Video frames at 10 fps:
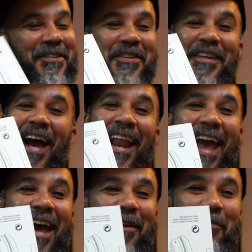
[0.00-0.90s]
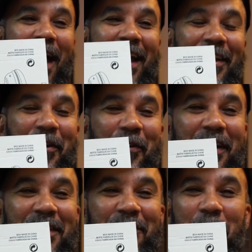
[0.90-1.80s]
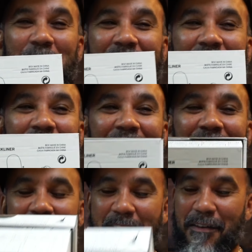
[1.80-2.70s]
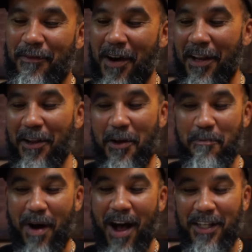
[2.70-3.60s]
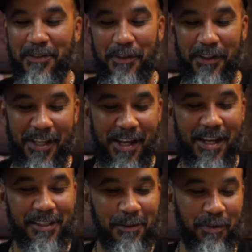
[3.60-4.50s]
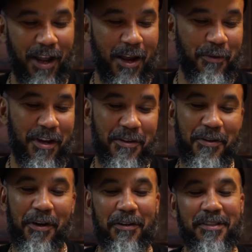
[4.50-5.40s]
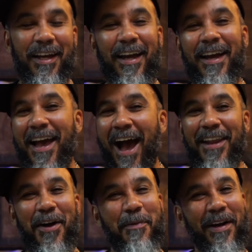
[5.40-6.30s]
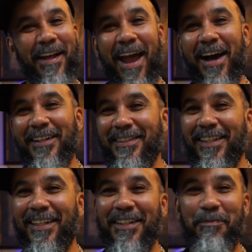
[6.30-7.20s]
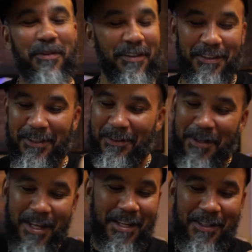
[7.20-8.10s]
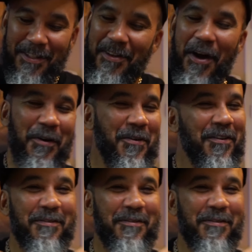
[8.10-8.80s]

you gotta have them Nike ingredients for what's cooking. Fun little box for the kids to play with. You know what I'm saying? I know my gals love to, uh, you know,